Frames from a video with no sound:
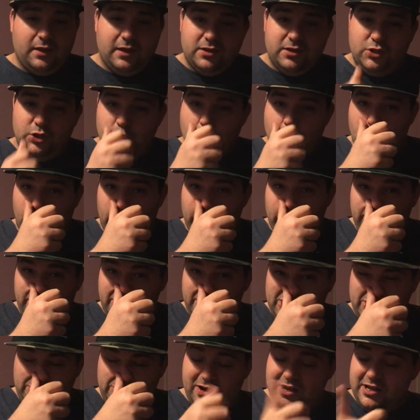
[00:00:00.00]
Not good
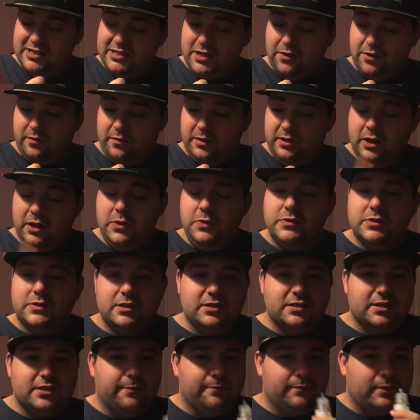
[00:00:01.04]
when you squirt yourself up the nose,
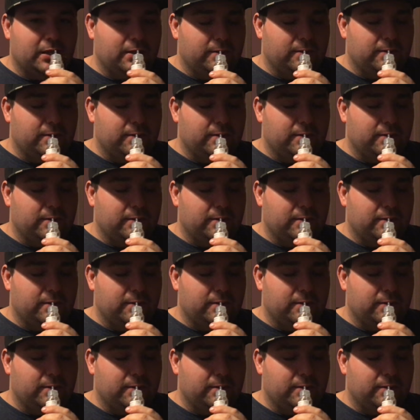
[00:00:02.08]
is it?